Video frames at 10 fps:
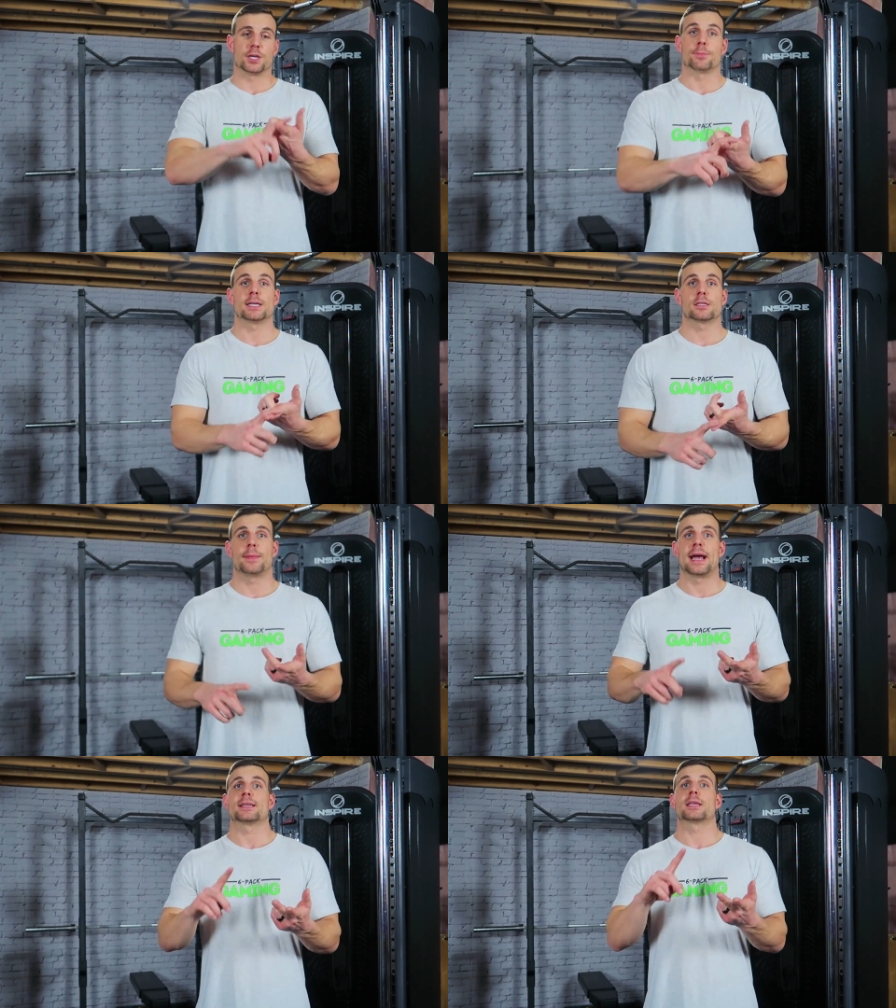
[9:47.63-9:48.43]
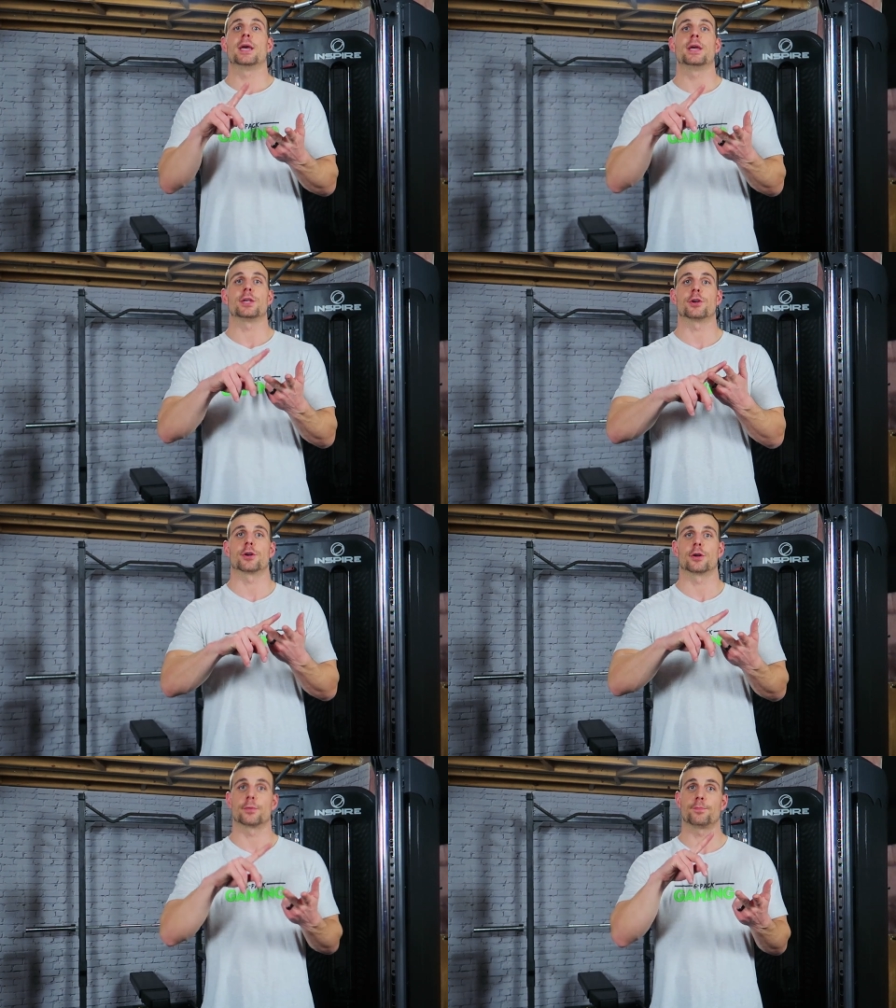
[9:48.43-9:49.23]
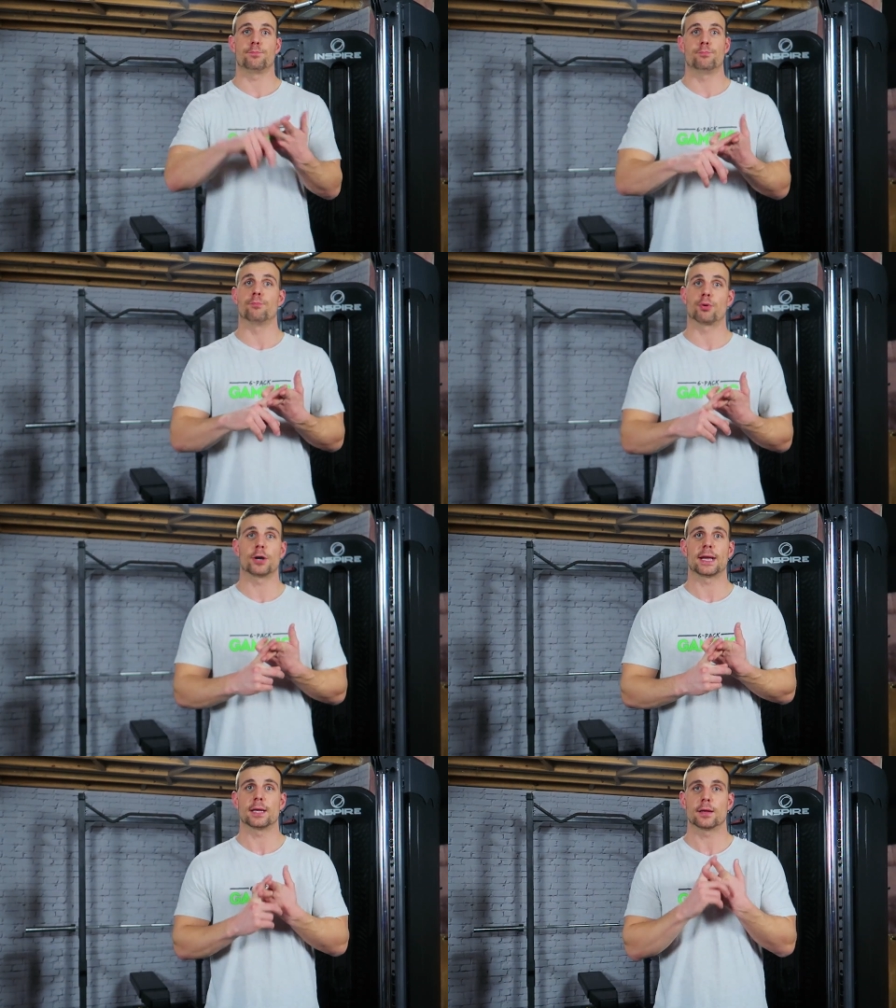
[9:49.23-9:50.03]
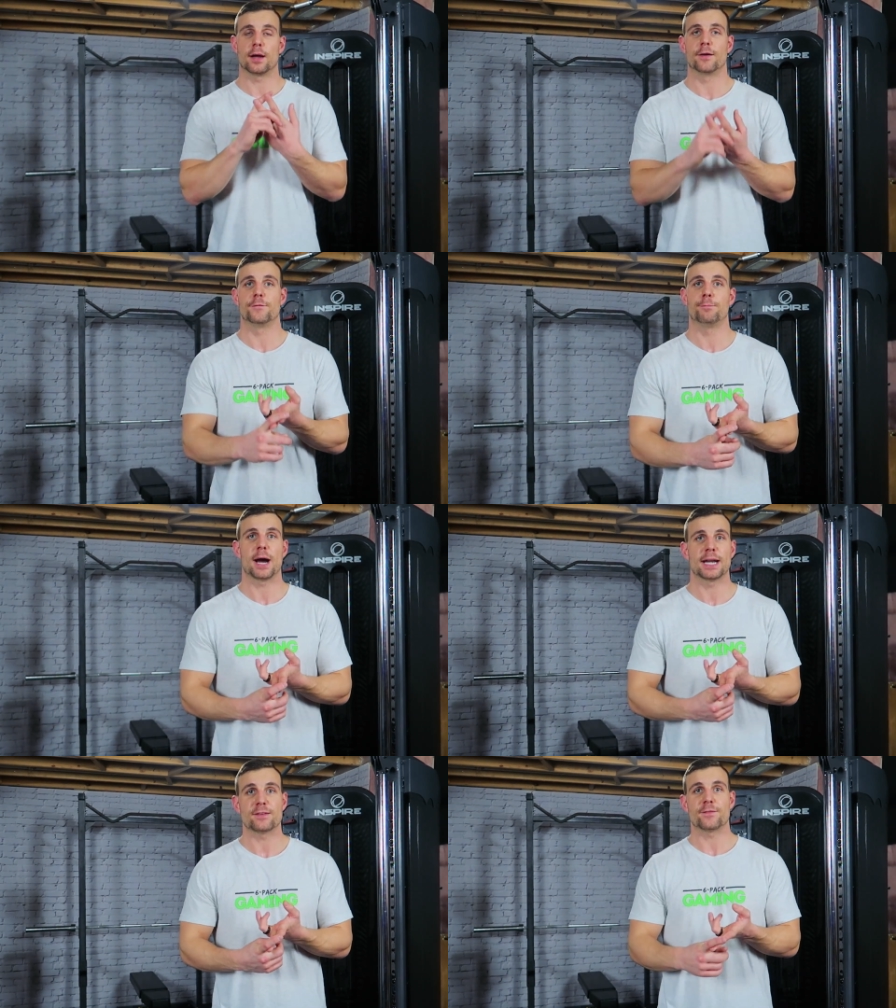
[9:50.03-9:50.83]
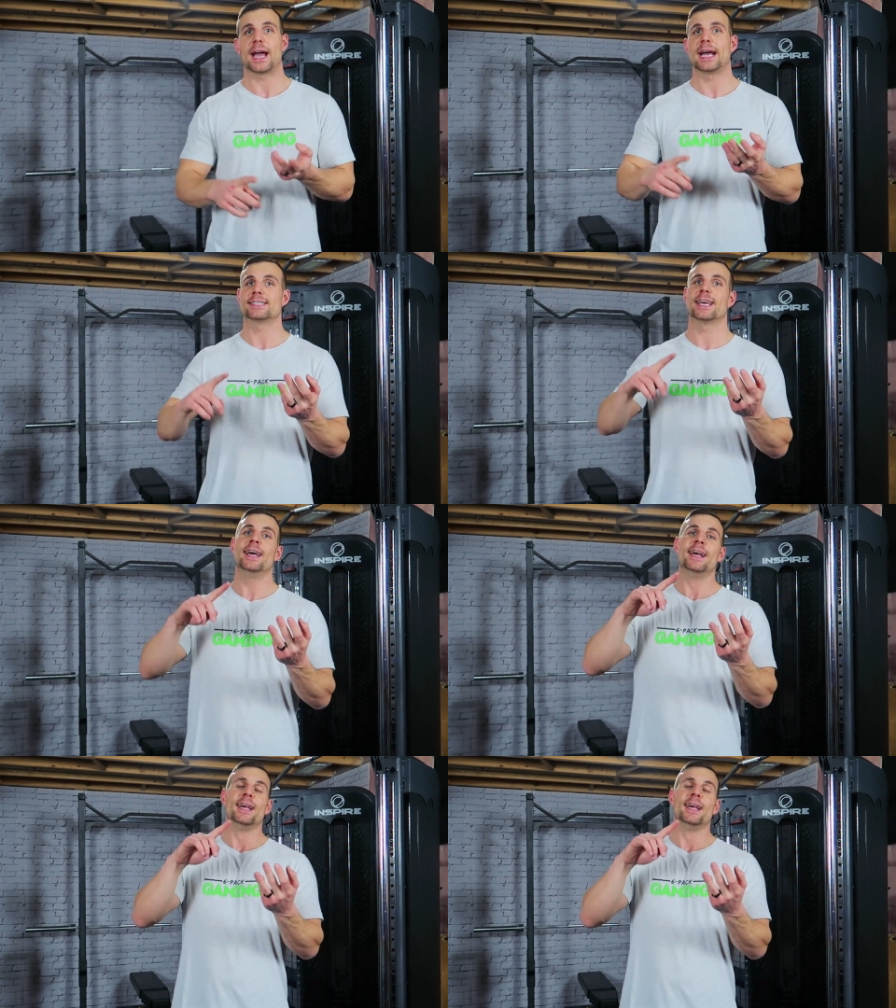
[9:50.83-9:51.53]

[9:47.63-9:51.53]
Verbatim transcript: your muscle mass, your burning of body fat,